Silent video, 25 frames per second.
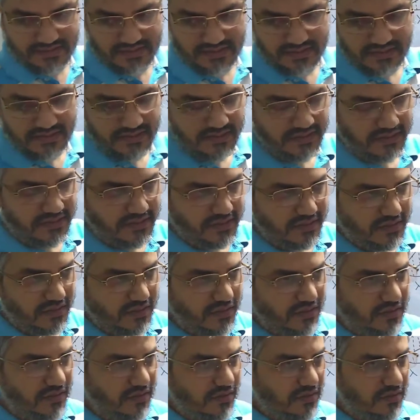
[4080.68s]
packets.
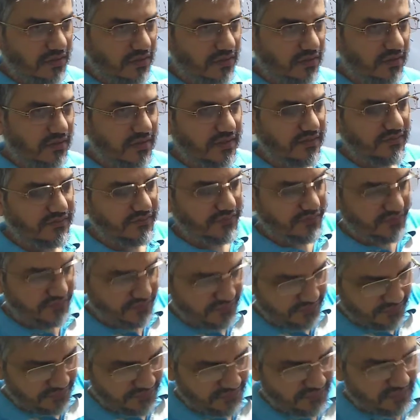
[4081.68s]

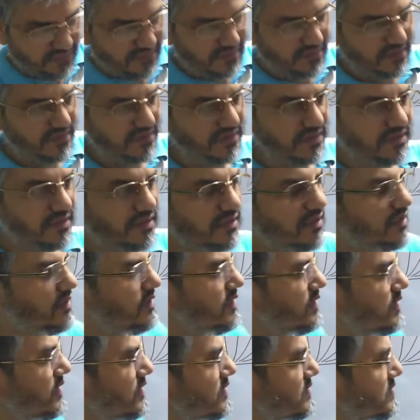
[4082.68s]
Now if
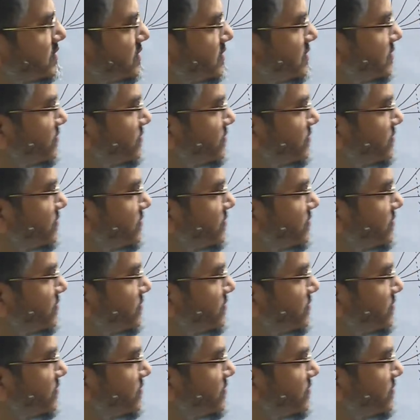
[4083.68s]
the